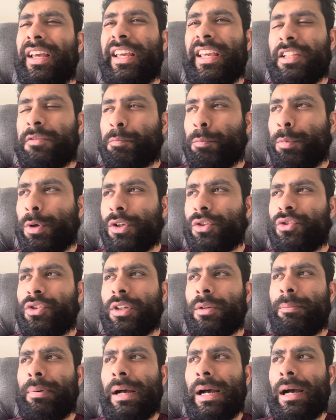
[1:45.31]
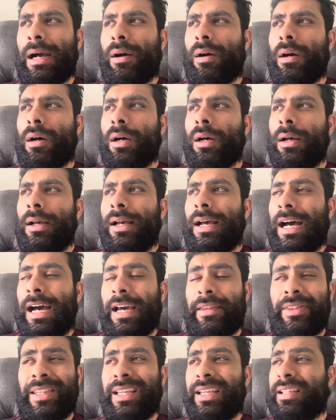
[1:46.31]
His punching power,
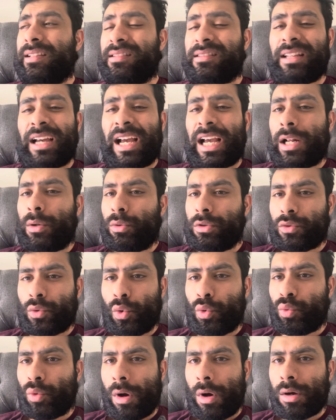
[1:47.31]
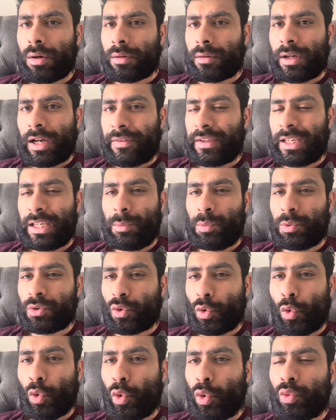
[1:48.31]
I think his style was all wrong. I think he
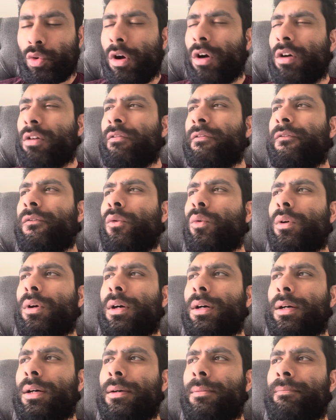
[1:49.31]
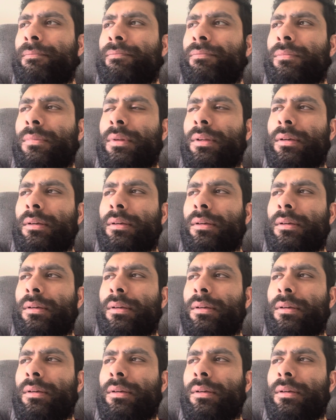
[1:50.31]
was all wrong for um,